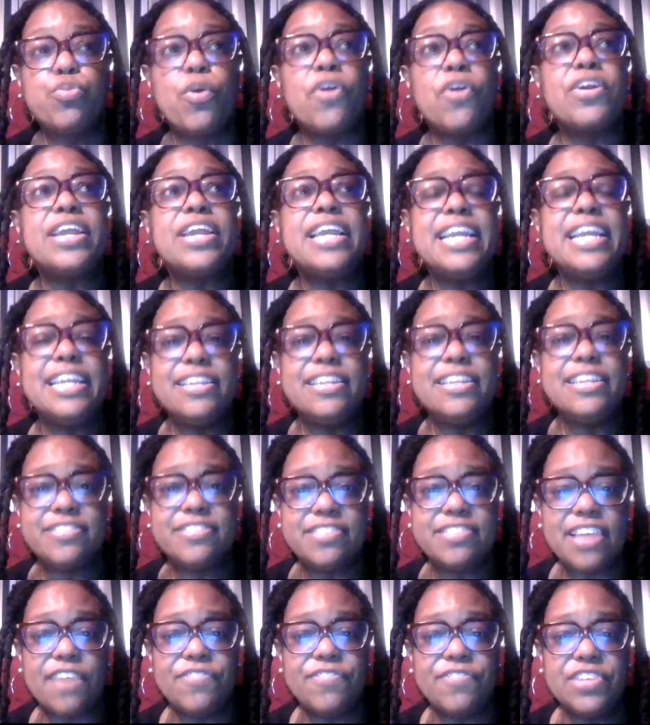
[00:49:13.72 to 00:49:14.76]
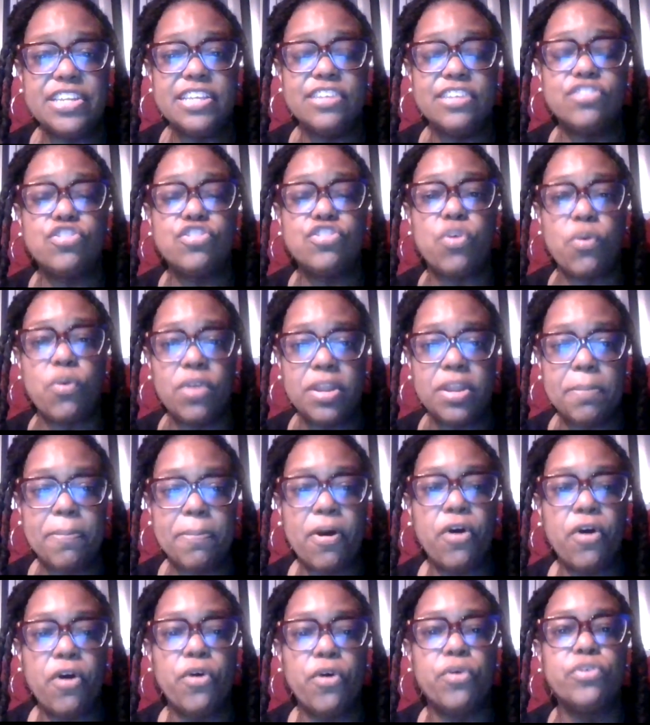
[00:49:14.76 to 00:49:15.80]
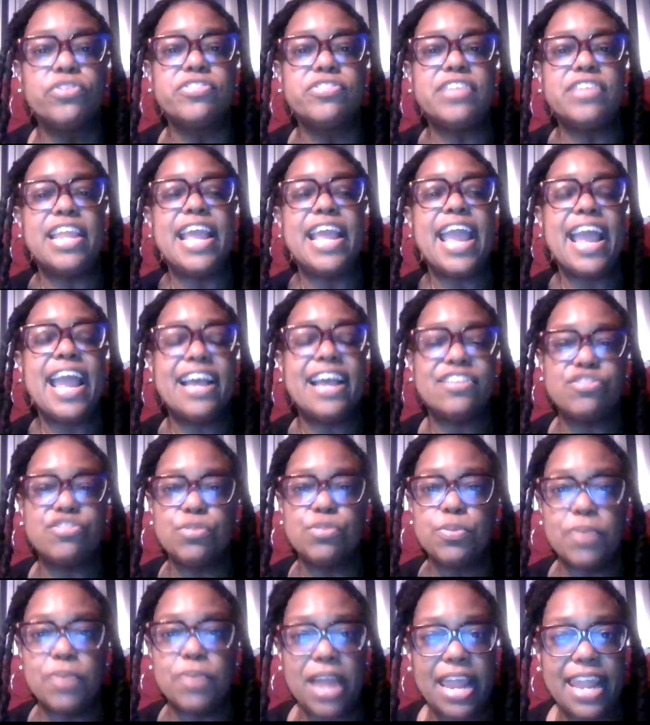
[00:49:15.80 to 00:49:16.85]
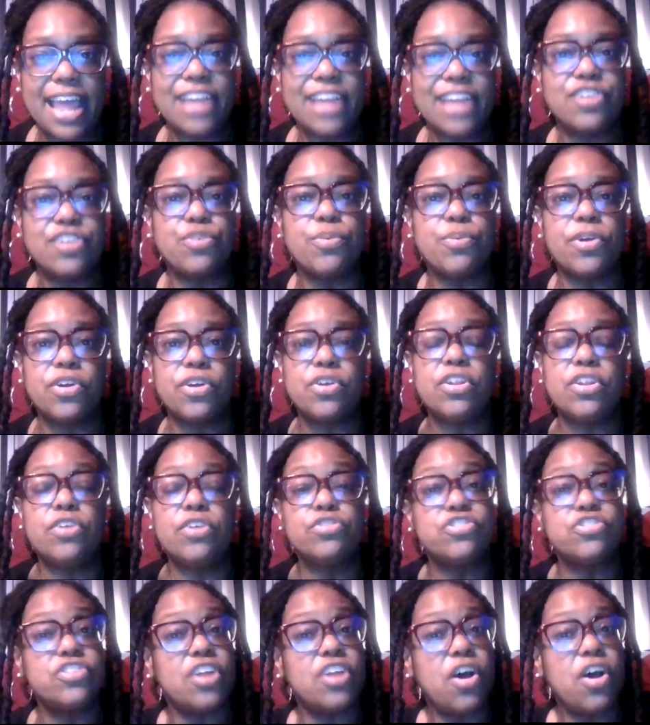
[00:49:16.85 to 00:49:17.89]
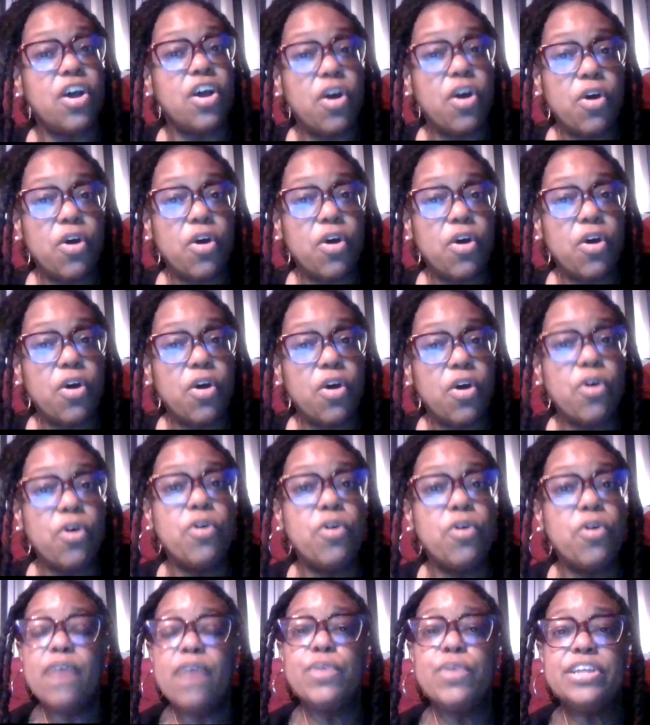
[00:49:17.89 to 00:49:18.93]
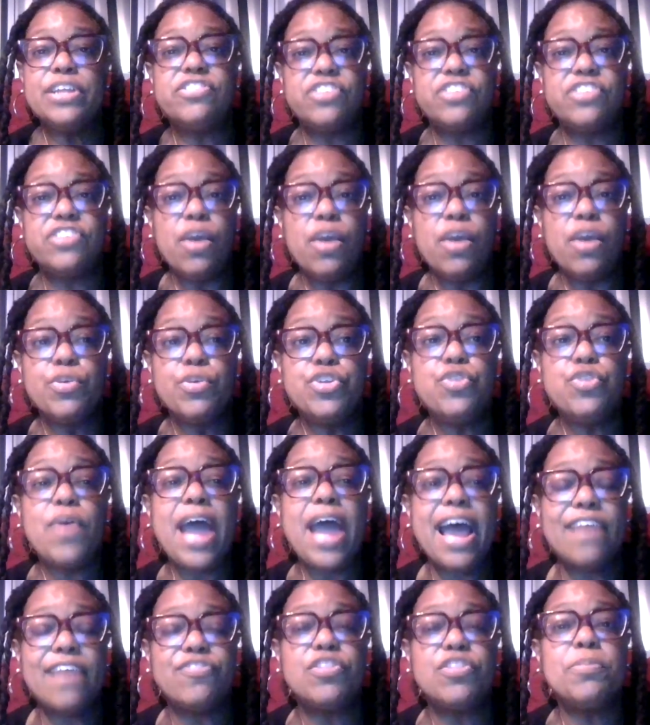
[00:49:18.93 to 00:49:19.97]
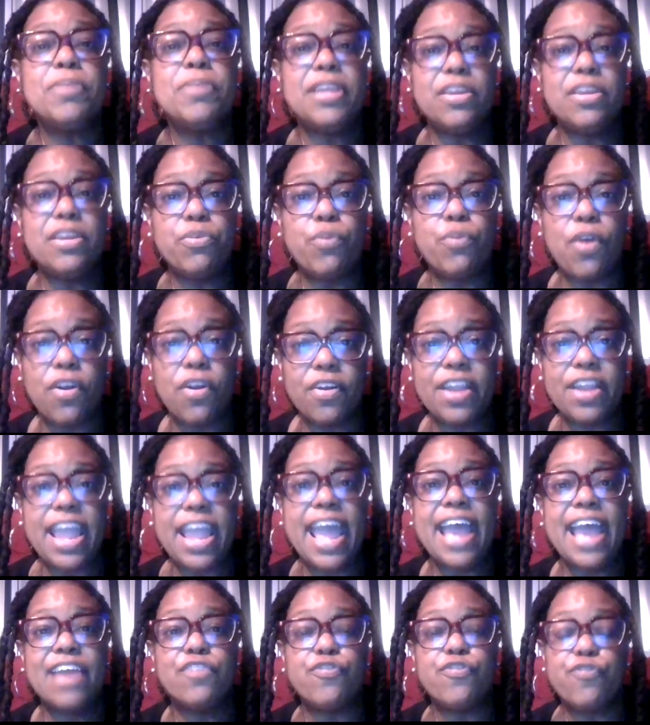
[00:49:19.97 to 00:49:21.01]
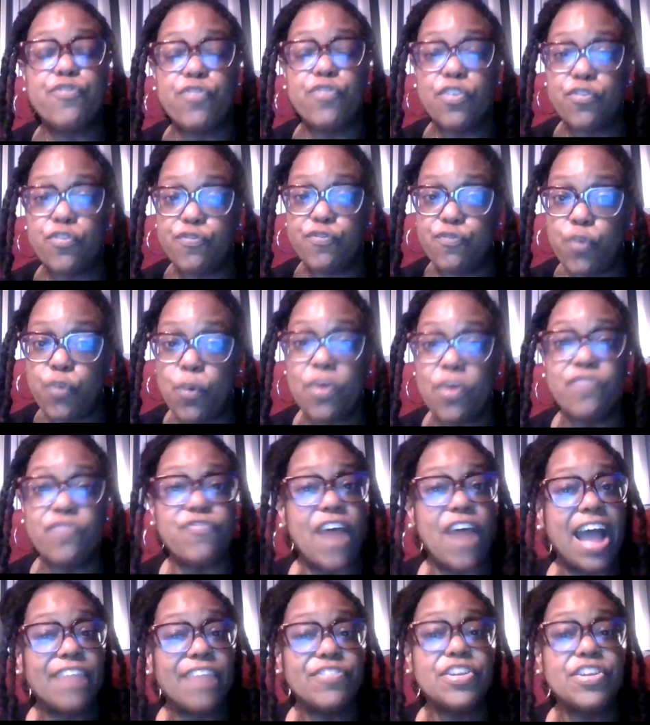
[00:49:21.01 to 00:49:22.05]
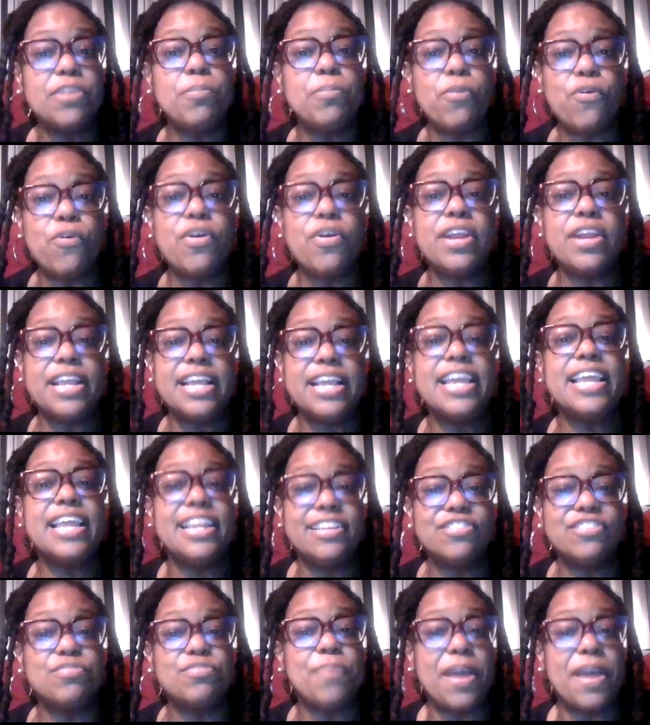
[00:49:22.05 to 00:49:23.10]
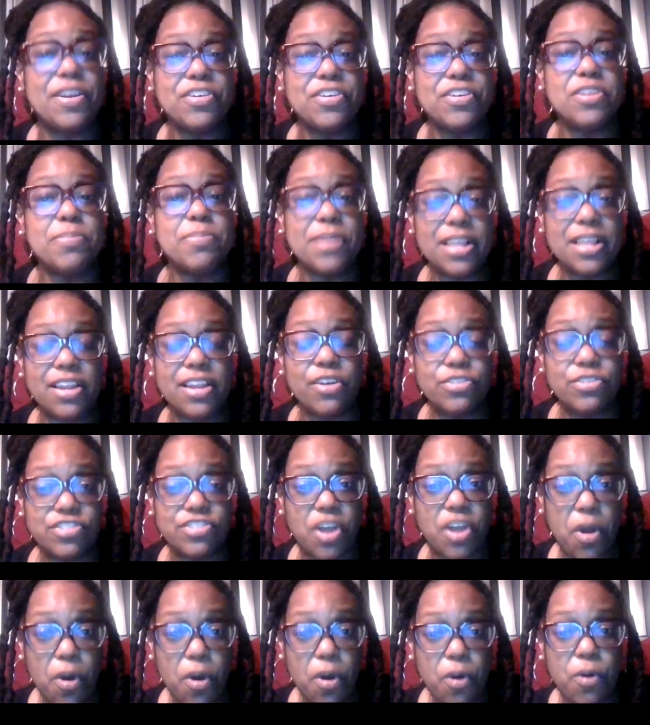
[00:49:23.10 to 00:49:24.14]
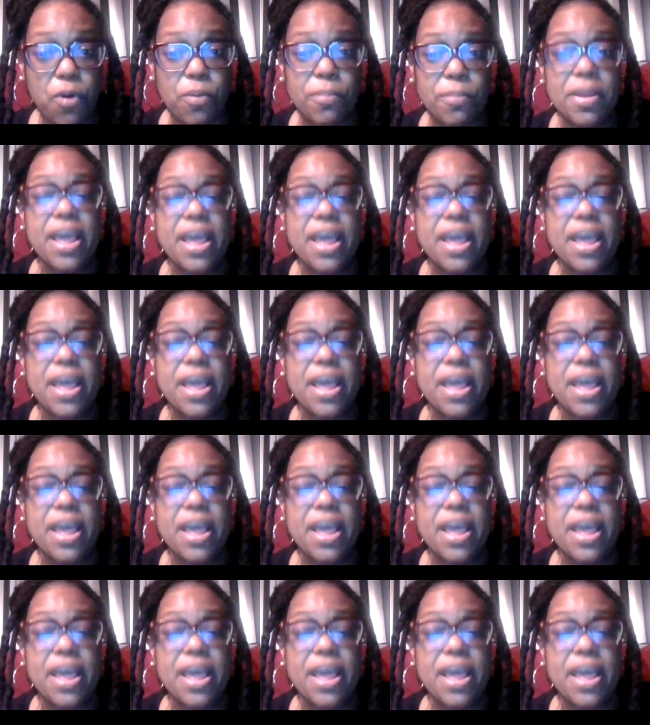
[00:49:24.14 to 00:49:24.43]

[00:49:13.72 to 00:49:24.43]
working in the 70s on the polls, and they asked me would I like to work closer to home, which when you have to be to work at 4 or 5 in the morning, it is better to be close to home.